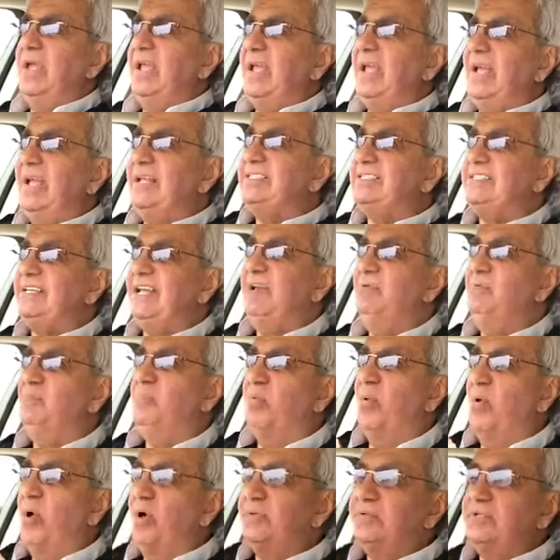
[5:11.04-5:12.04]
It's
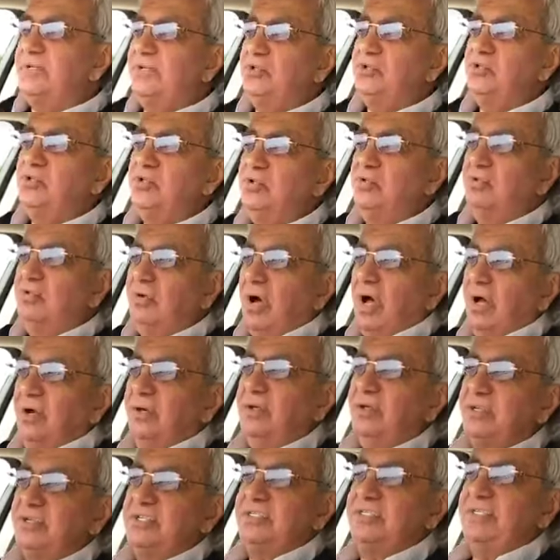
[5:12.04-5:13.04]
important to
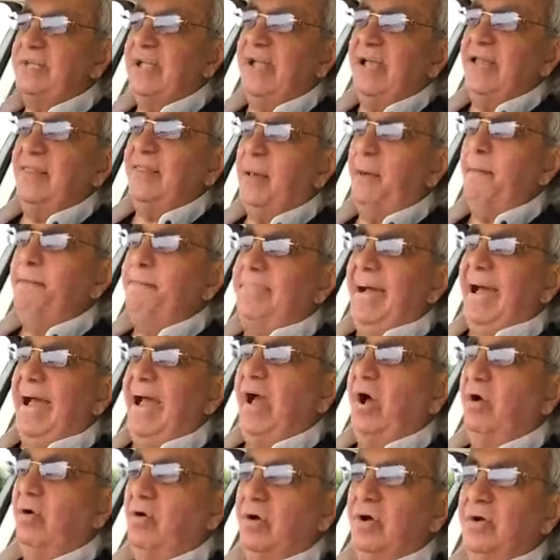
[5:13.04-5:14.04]
understand the
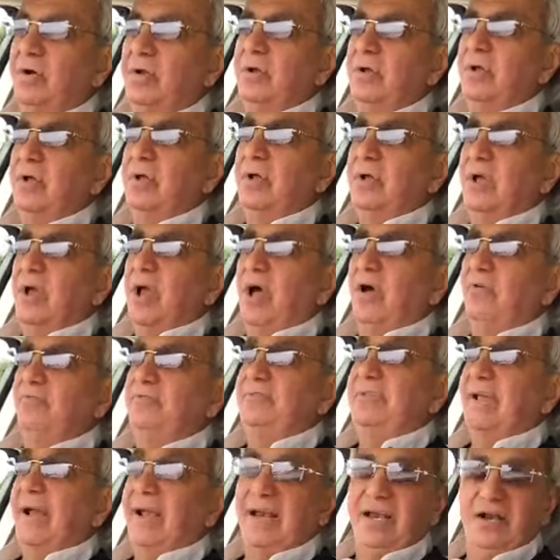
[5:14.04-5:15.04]
power of
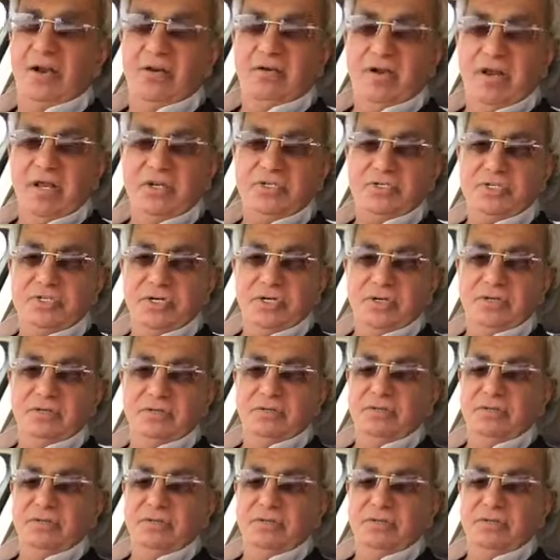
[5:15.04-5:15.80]
declaration.